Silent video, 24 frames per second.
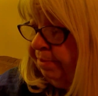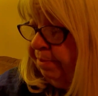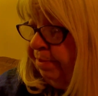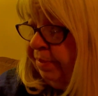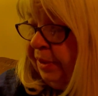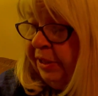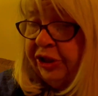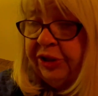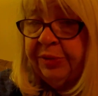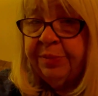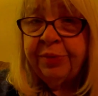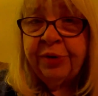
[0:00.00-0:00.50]

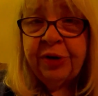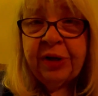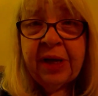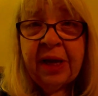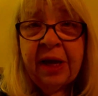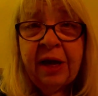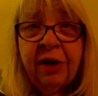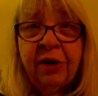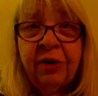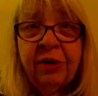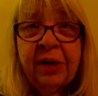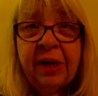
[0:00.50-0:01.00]
budget book
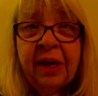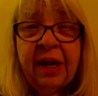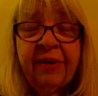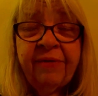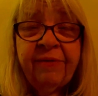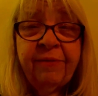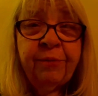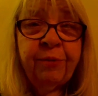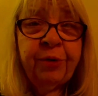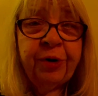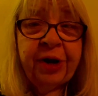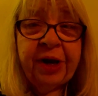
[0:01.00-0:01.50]
out.
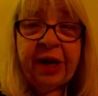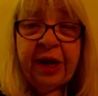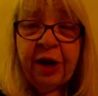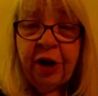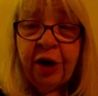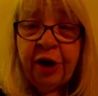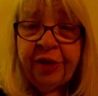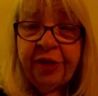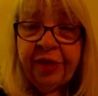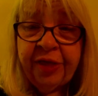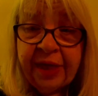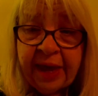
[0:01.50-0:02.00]
I'm working
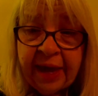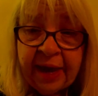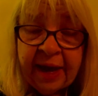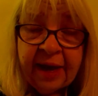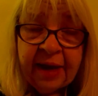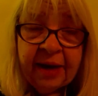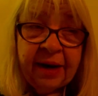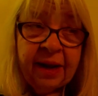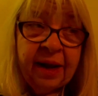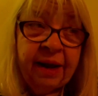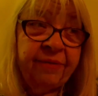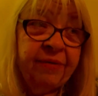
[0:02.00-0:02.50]
on
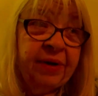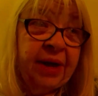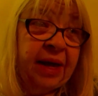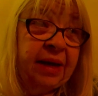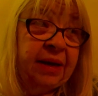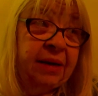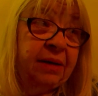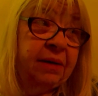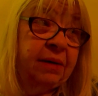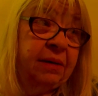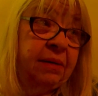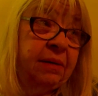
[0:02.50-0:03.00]
that. I've got
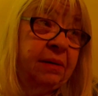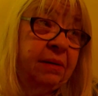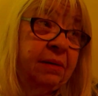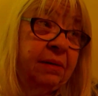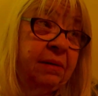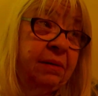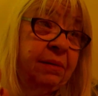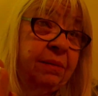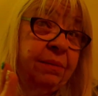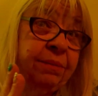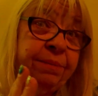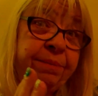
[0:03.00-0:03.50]

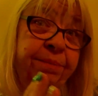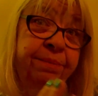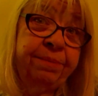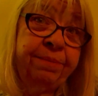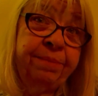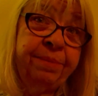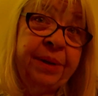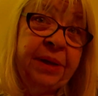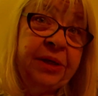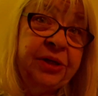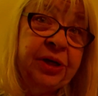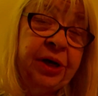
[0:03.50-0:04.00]

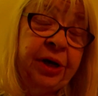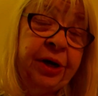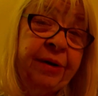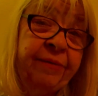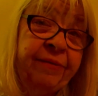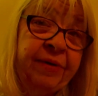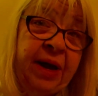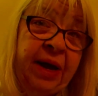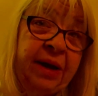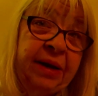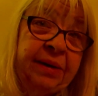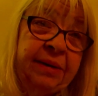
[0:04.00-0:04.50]
budget.
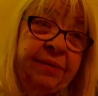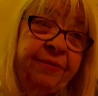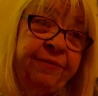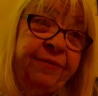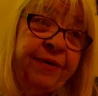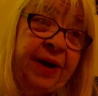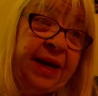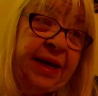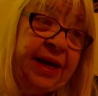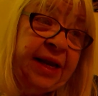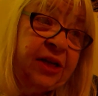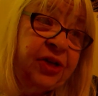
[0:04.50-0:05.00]
I've got
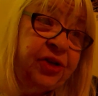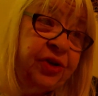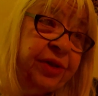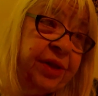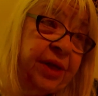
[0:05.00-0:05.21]
financial